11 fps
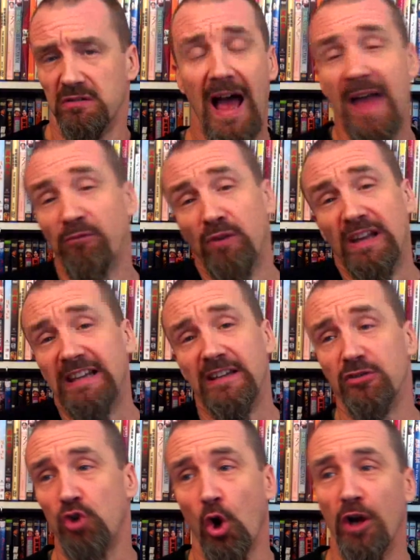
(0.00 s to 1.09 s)
I really
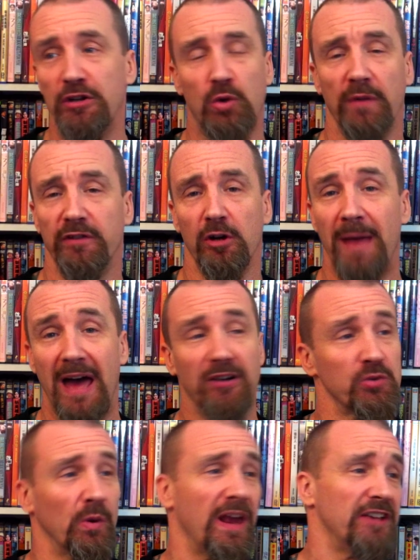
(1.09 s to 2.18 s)
enjoyed Trivial
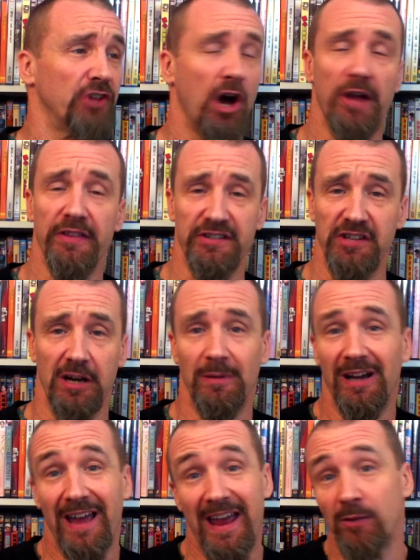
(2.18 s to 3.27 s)
Matters when I saw it in the
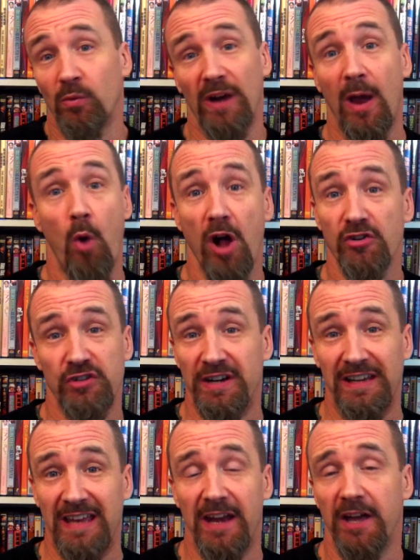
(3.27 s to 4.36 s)
cinema and when I watched it
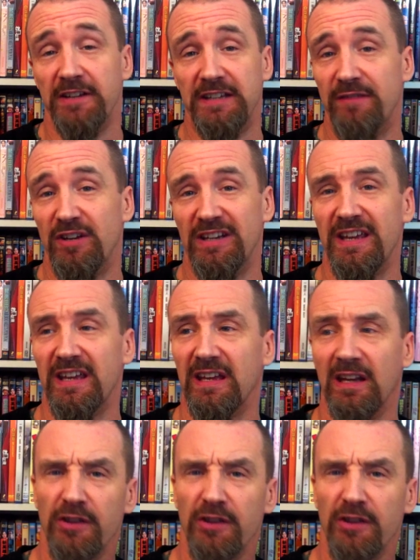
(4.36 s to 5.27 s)
again on DVD.